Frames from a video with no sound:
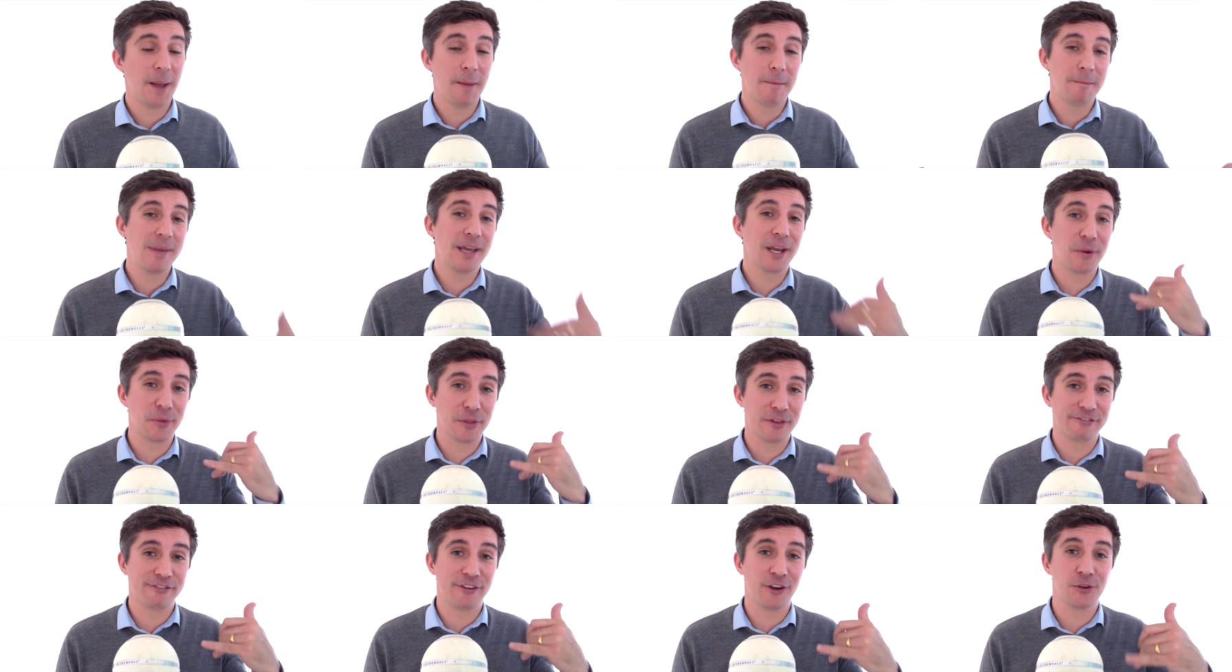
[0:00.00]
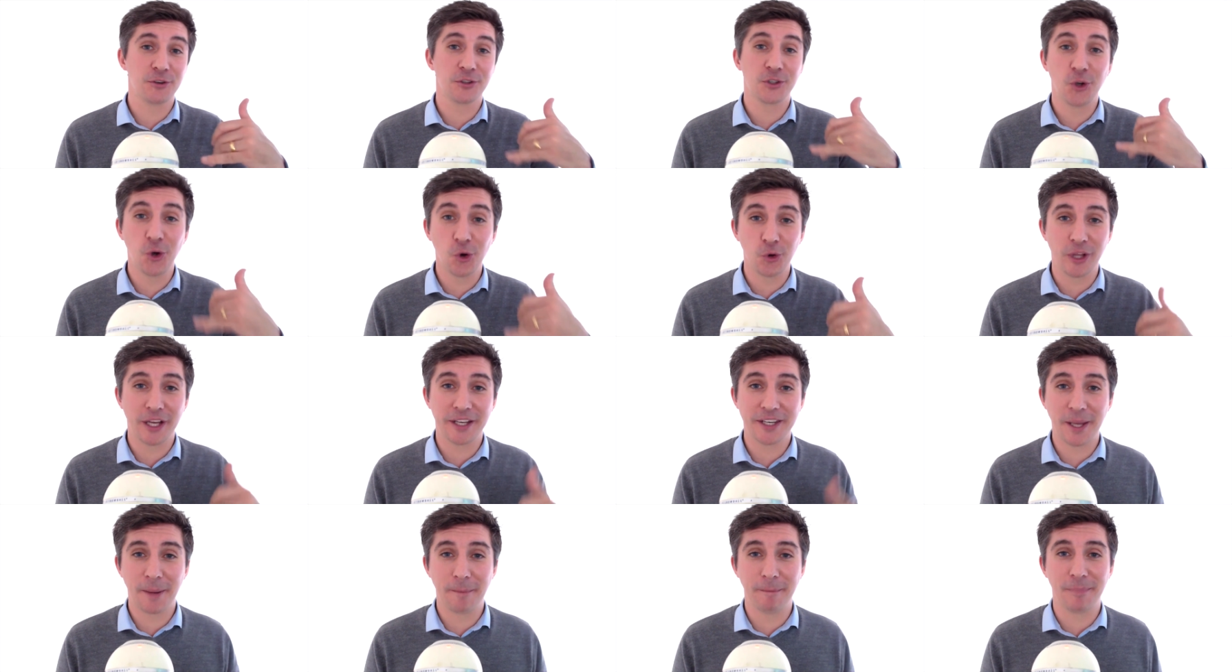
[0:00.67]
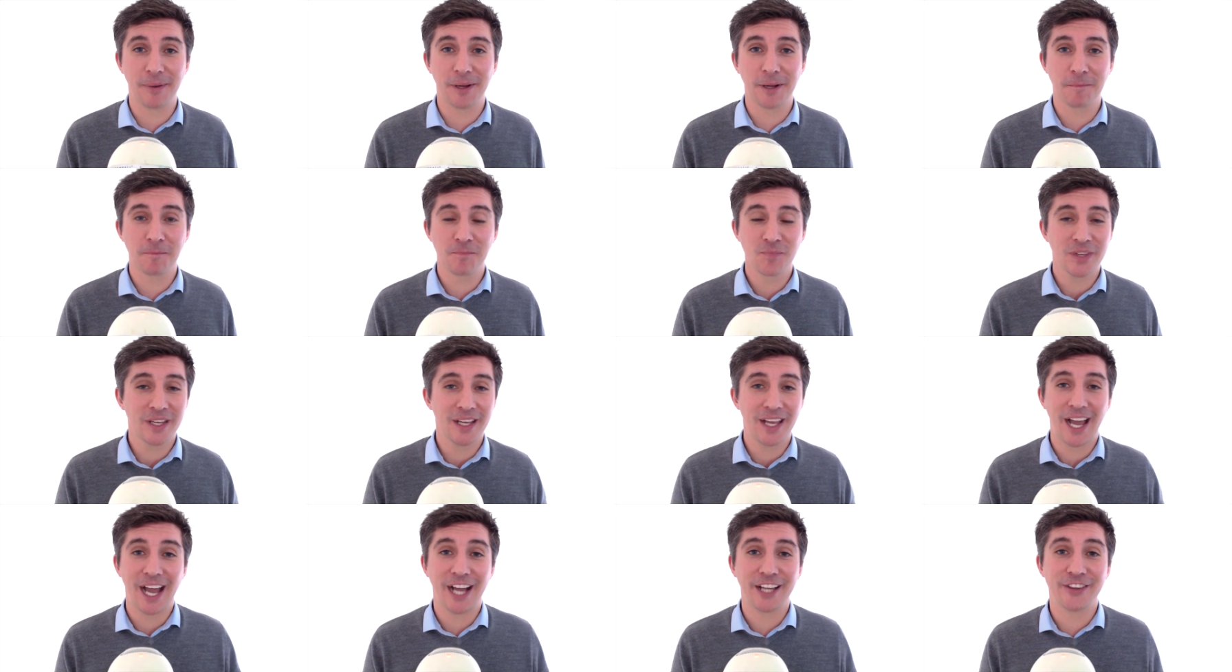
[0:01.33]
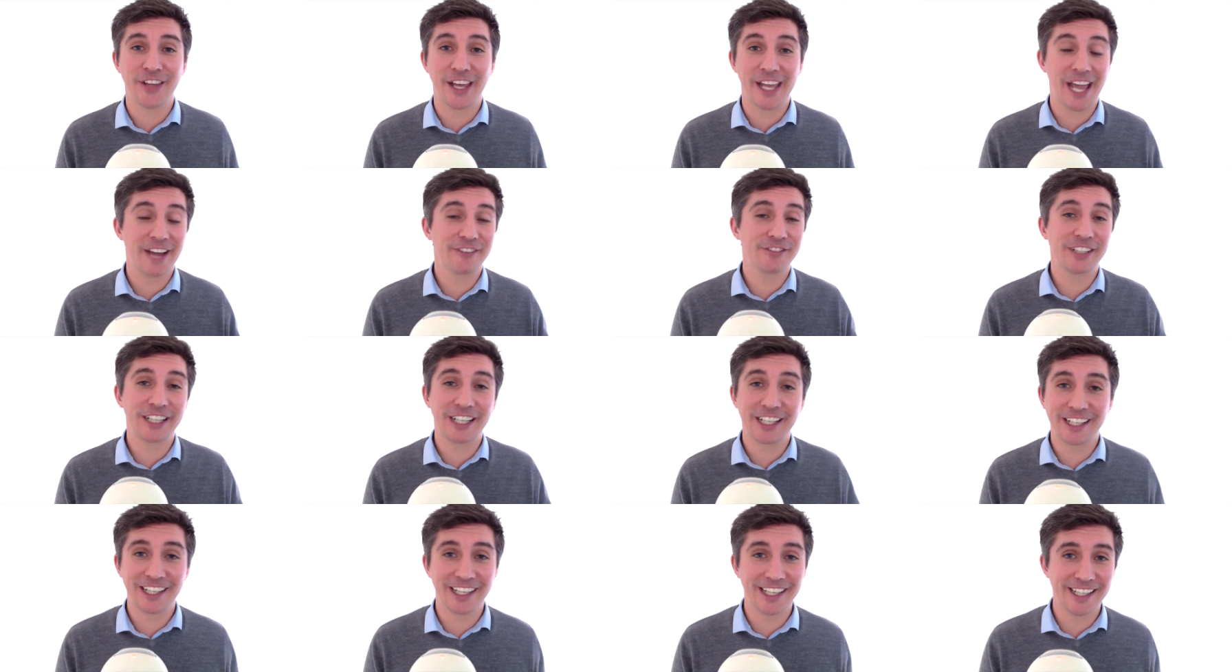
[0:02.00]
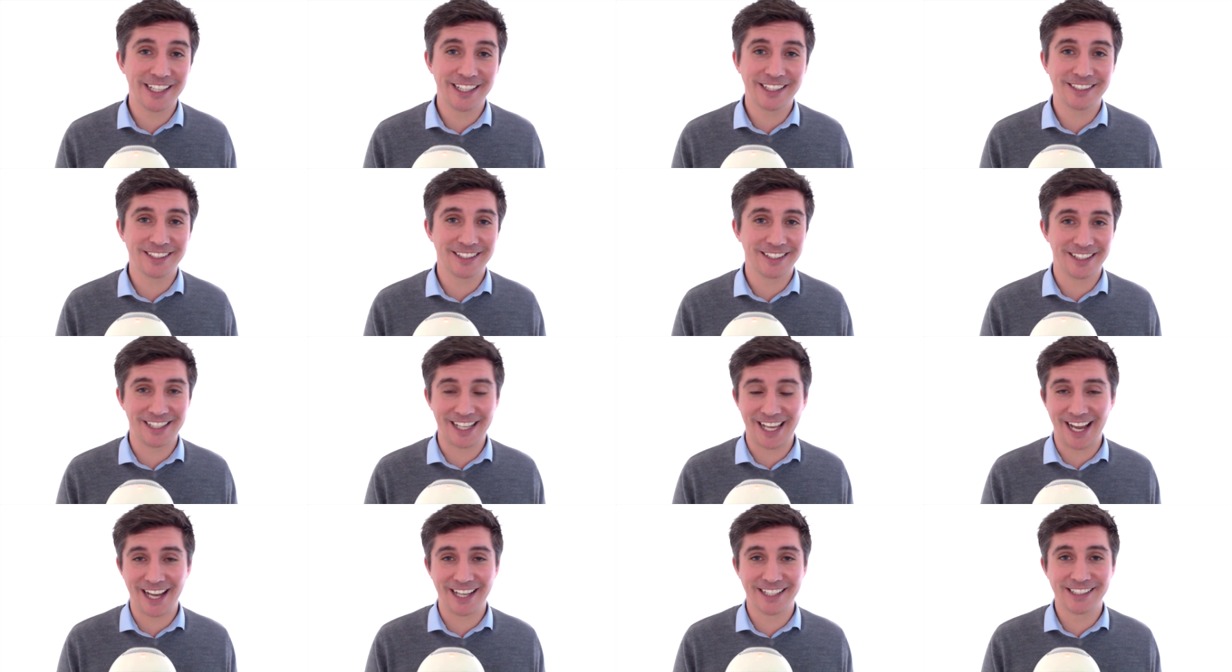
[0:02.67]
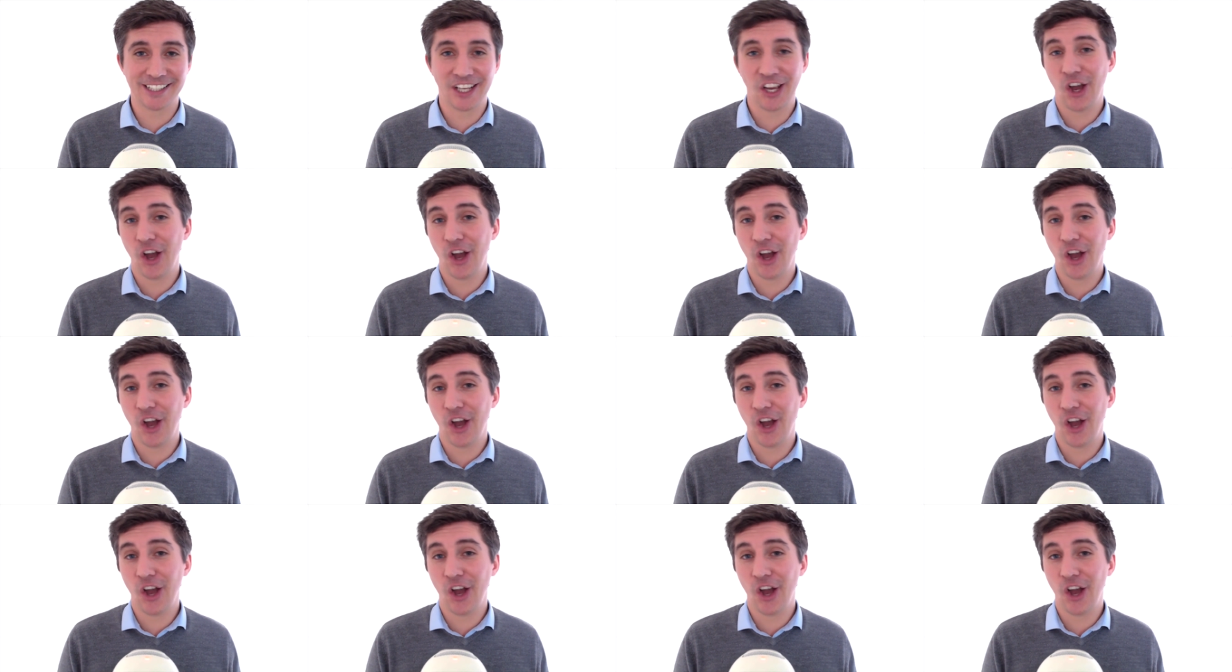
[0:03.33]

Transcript: pick up the phone, call that number, and they haven't clicked the ad,